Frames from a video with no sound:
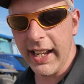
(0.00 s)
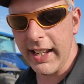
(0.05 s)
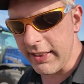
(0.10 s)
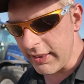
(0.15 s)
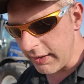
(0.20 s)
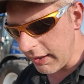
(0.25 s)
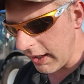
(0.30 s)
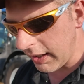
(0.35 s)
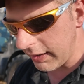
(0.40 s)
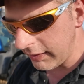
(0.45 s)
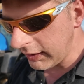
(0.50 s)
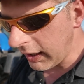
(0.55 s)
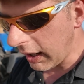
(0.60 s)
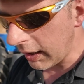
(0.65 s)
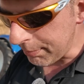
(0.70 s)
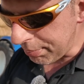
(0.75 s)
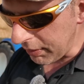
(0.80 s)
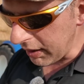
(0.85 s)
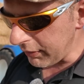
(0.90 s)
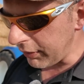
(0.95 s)
in
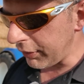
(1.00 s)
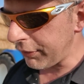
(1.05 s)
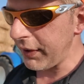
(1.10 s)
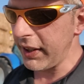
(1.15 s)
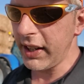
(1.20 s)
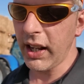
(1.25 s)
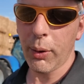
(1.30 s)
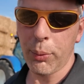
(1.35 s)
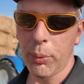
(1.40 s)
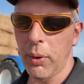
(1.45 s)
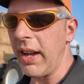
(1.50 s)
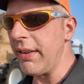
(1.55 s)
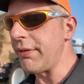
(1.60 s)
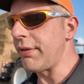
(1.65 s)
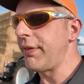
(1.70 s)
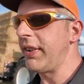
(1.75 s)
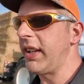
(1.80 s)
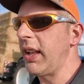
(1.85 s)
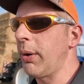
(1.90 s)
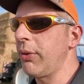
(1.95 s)
the previous video,
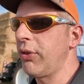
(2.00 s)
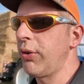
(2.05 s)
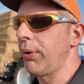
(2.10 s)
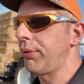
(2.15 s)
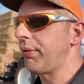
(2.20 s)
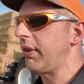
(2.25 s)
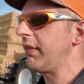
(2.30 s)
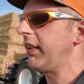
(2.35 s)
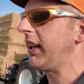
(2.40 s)
whatever video, 2 or 3